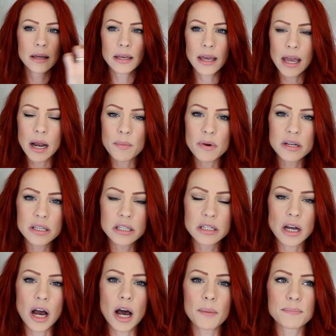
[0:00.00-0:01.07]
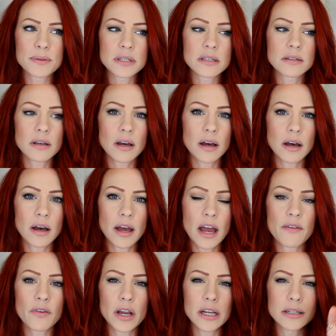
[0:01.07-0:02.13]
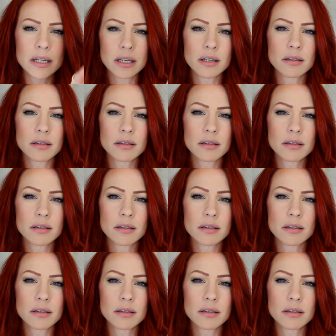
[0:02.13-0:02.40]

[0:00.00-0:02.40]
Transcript: camera stops every